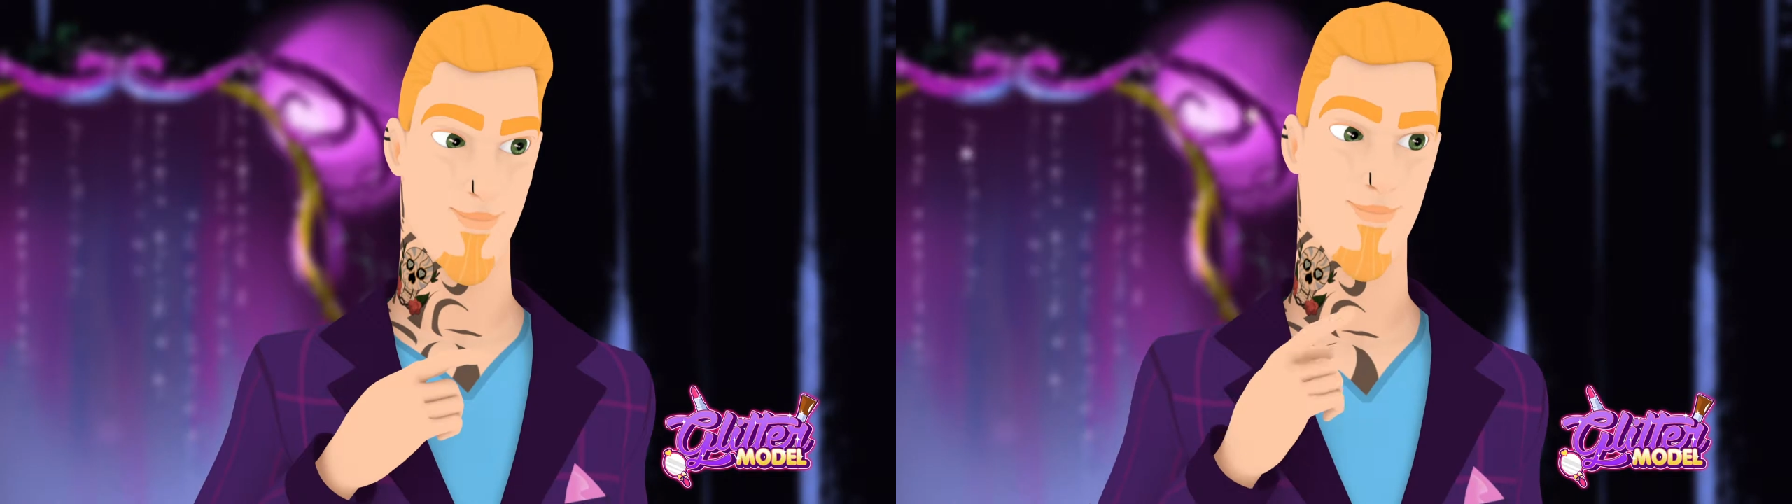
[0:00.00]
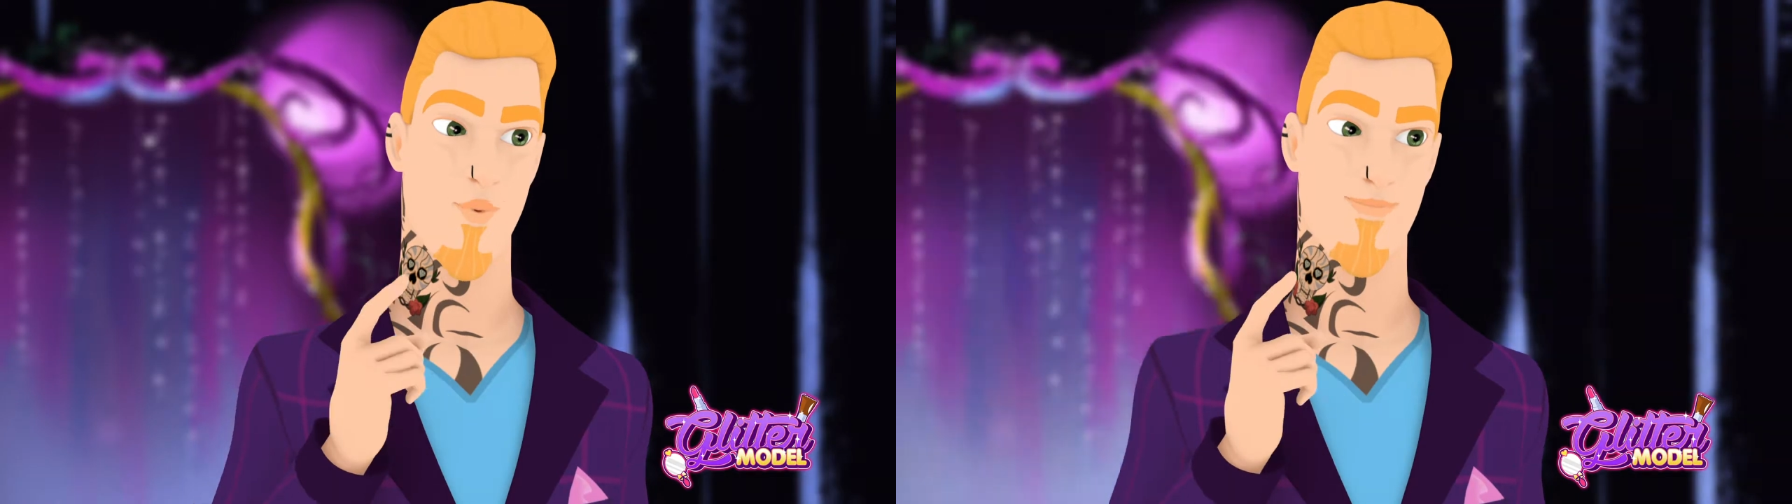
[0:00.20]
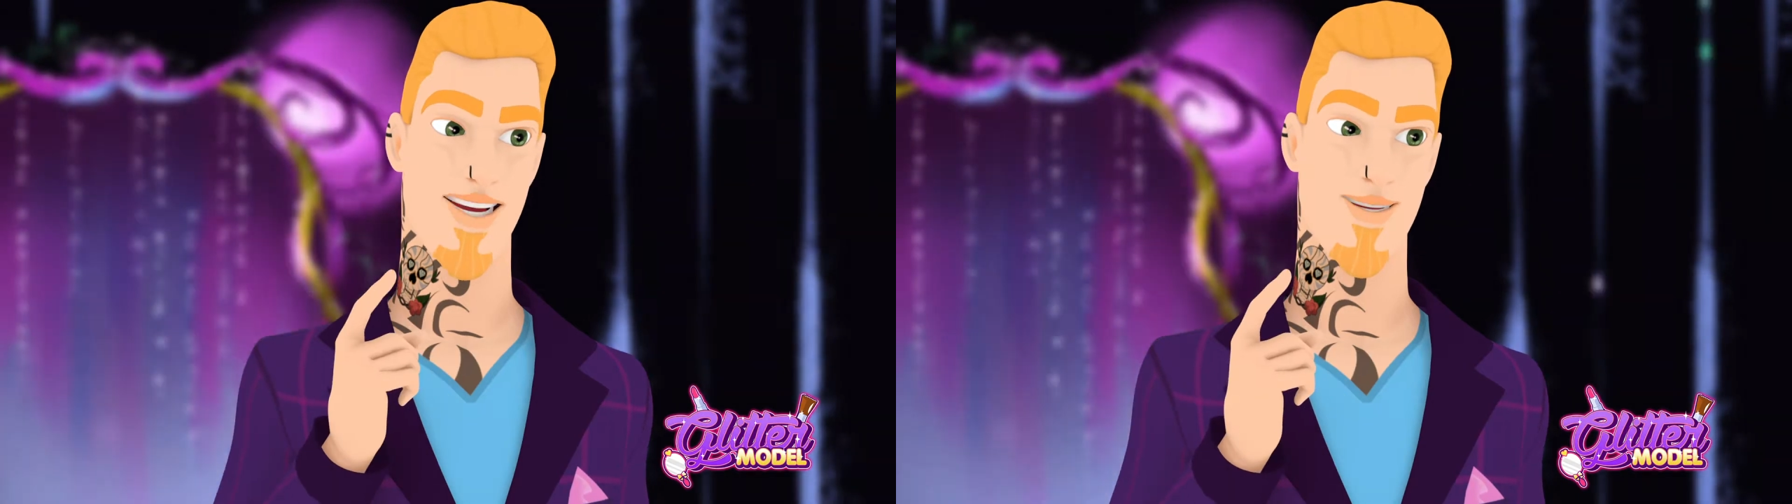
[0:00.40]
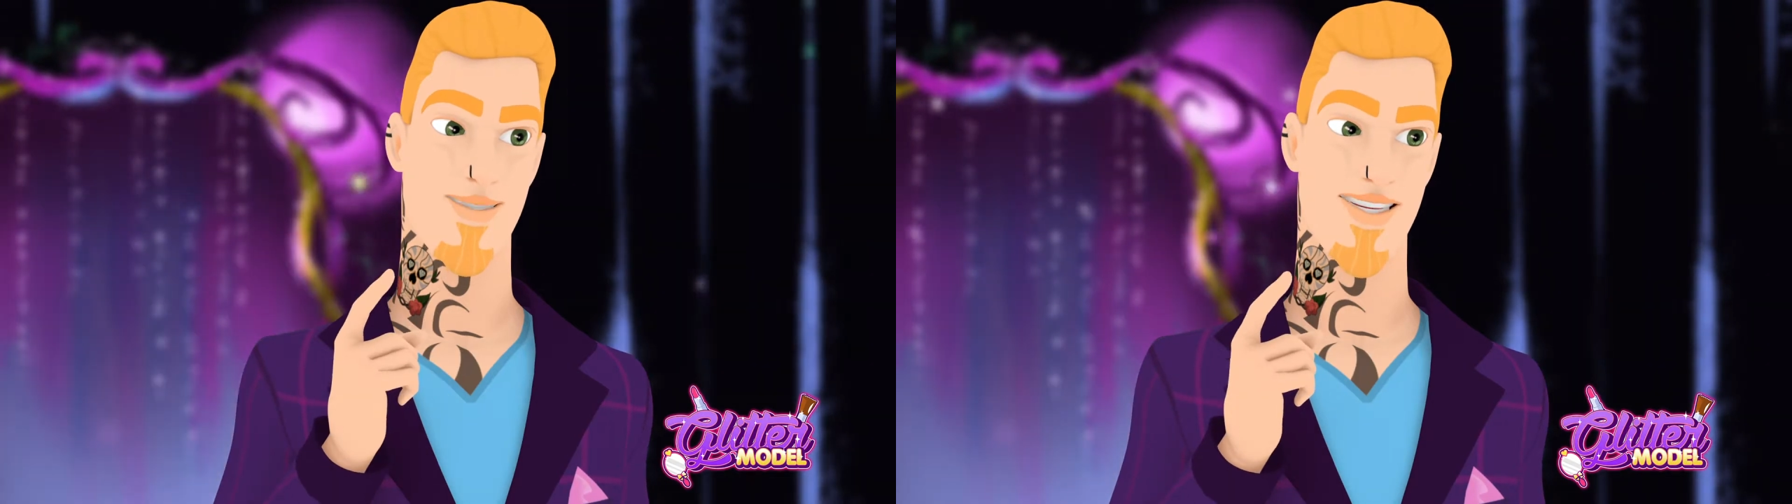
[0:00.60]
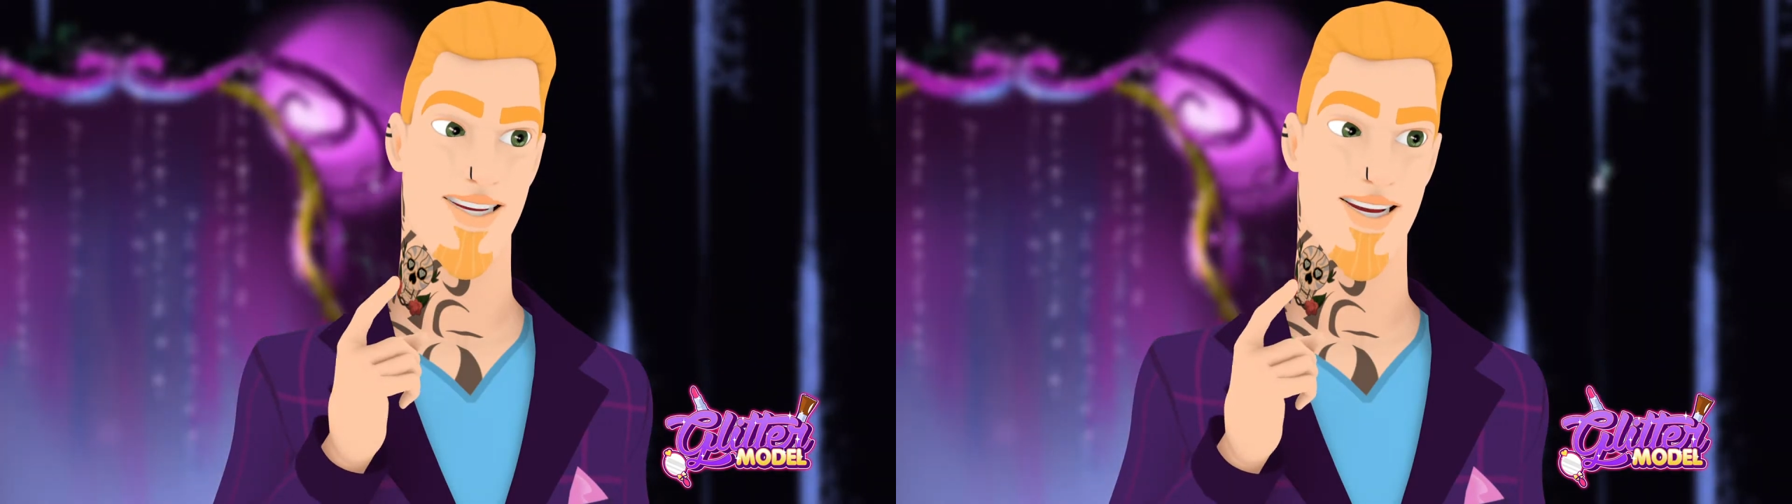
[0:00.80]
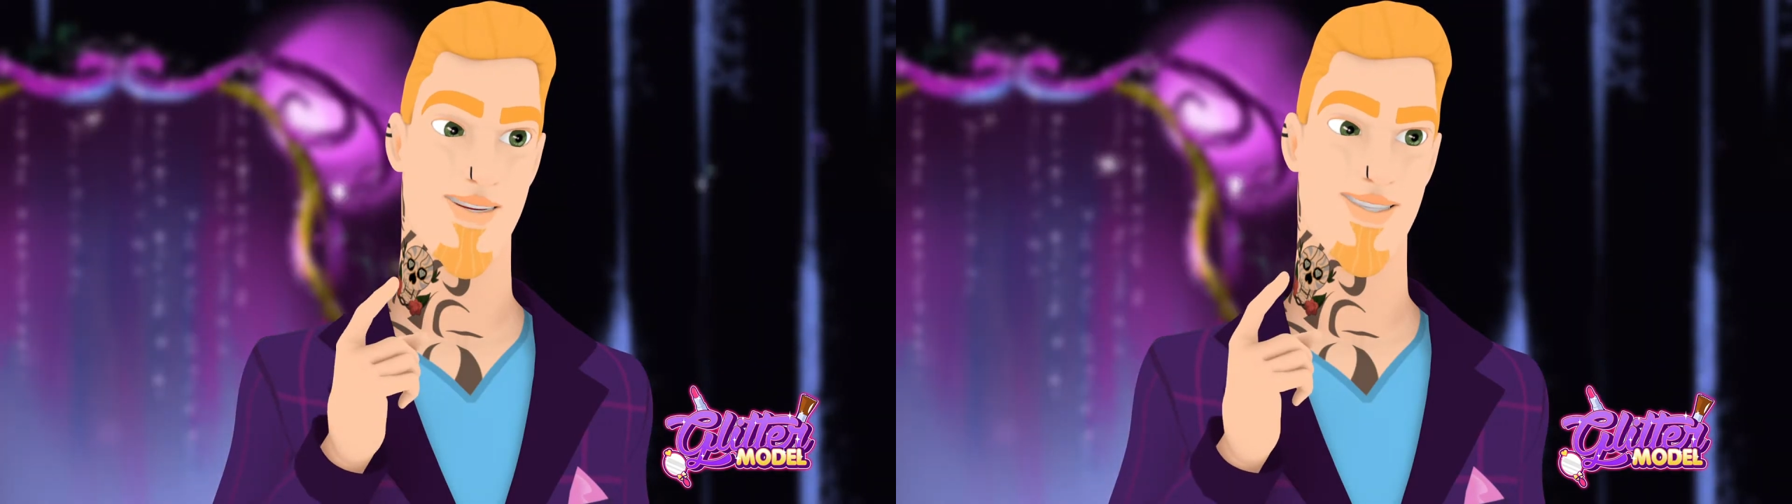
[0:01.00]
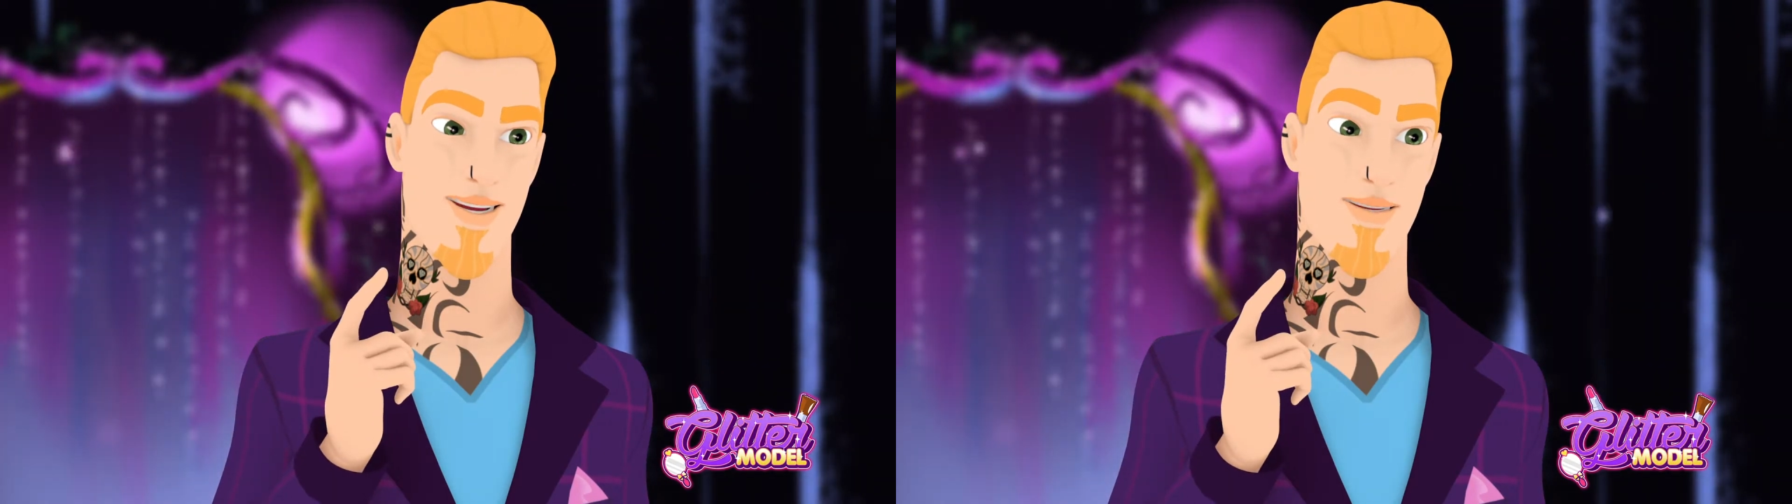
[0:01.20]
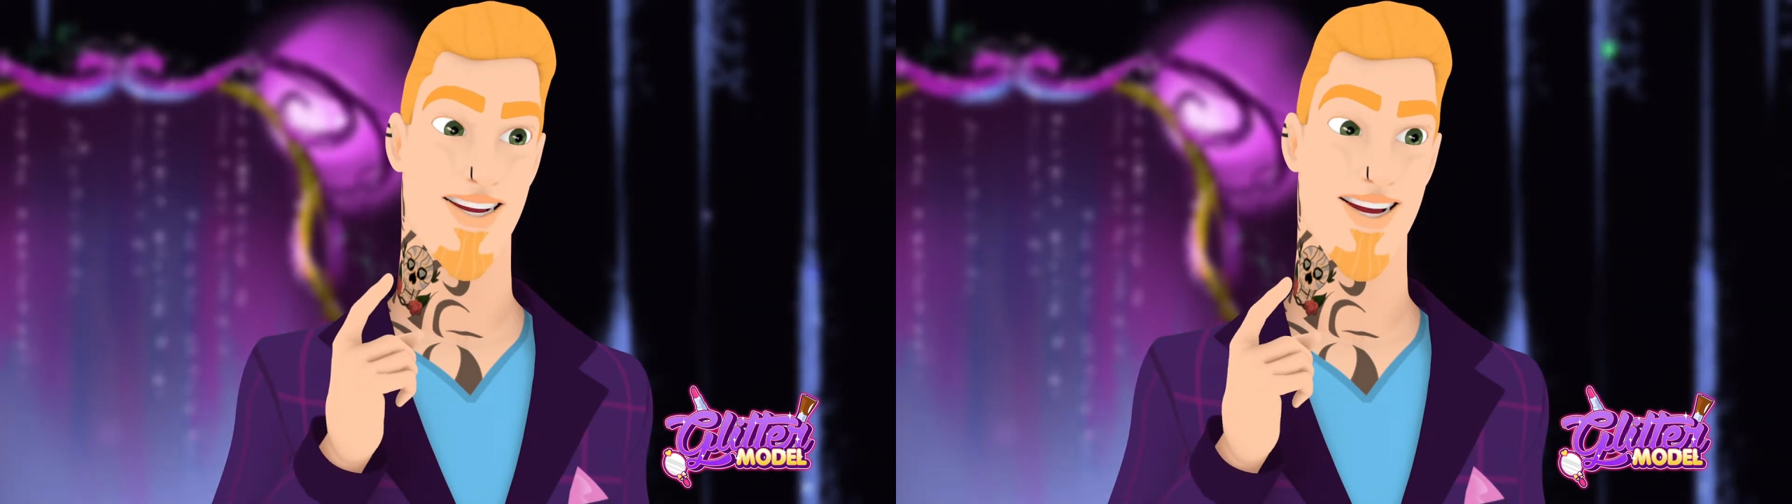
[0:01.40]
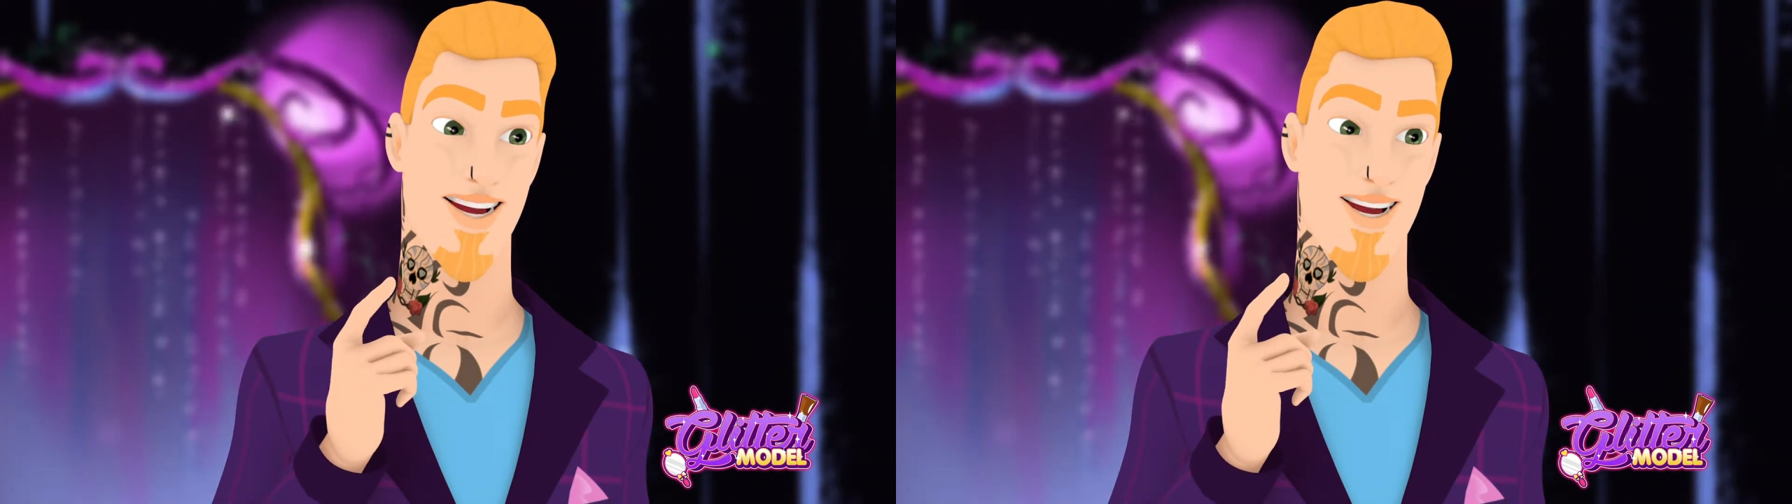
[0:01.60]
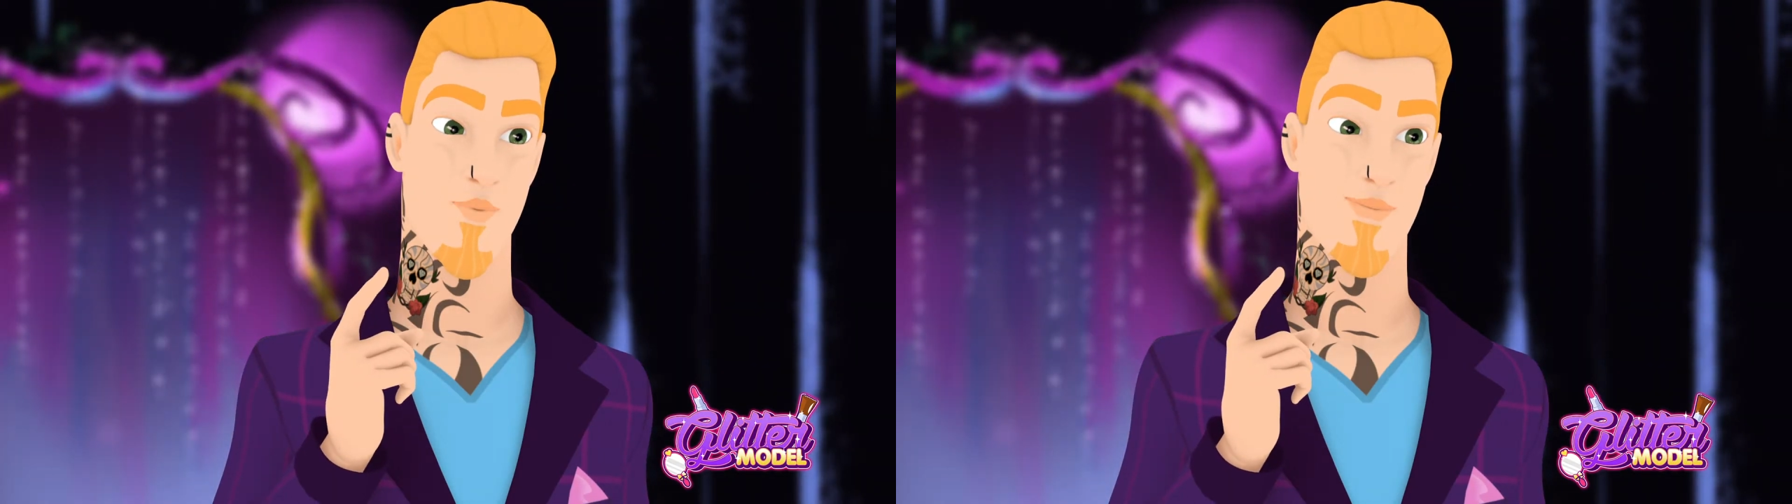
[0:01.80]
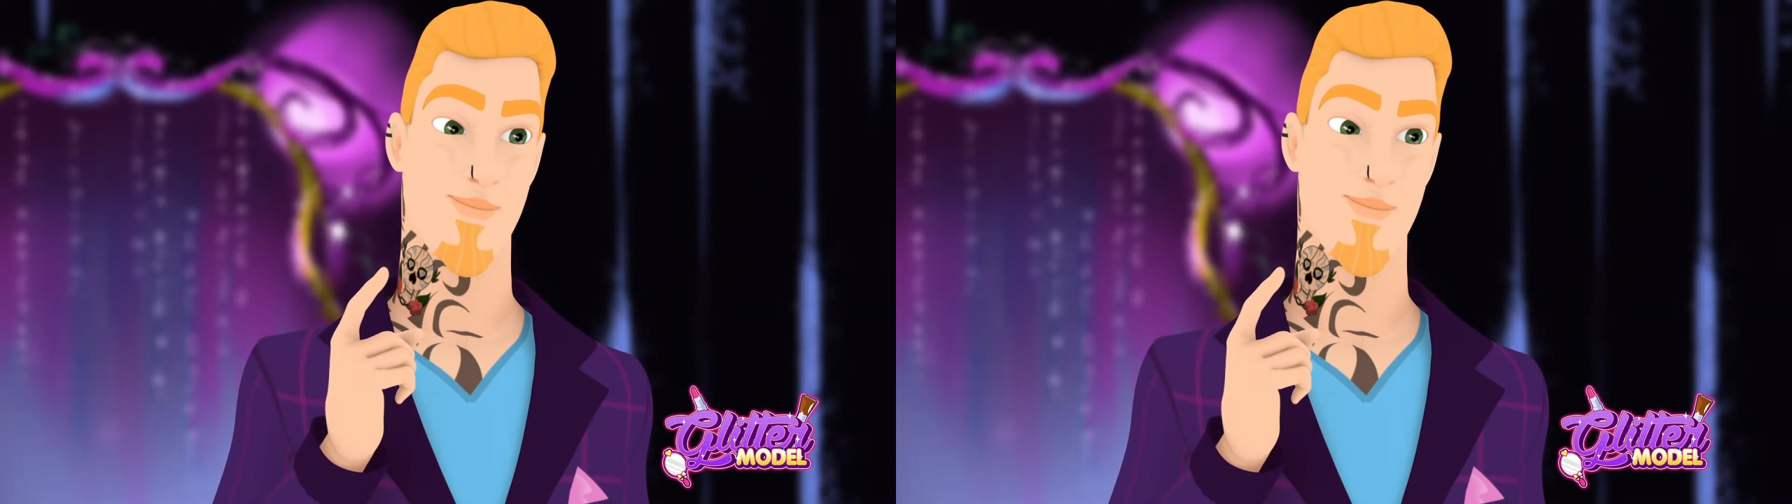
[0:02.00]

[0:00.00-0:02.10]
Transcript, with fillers: and the planet is thankful, of course.